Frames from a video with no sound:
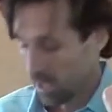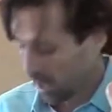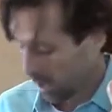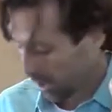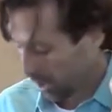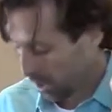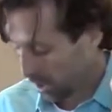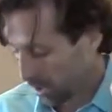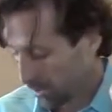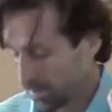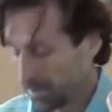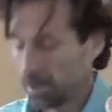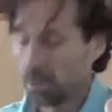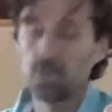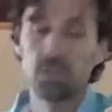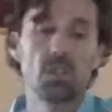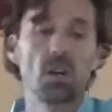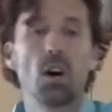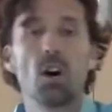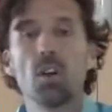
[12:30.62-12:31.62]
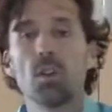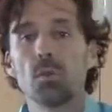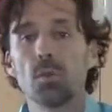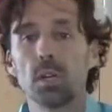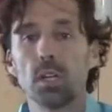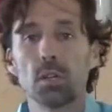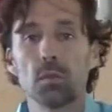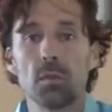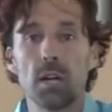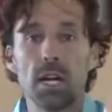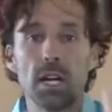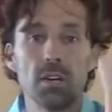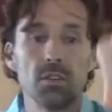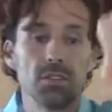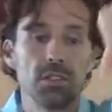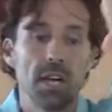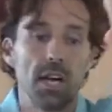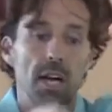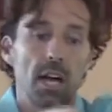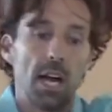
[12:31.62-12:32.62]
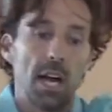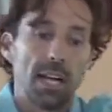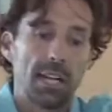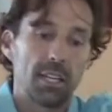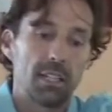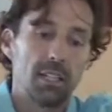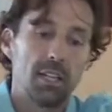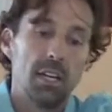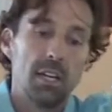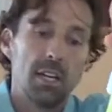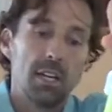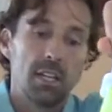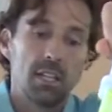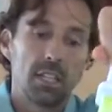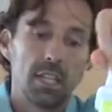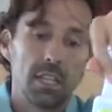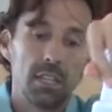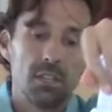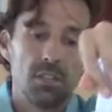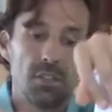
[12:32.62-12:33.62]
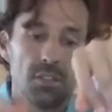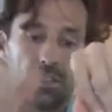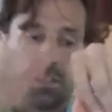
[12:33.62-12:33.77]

cooked foods all the way around. I can get into the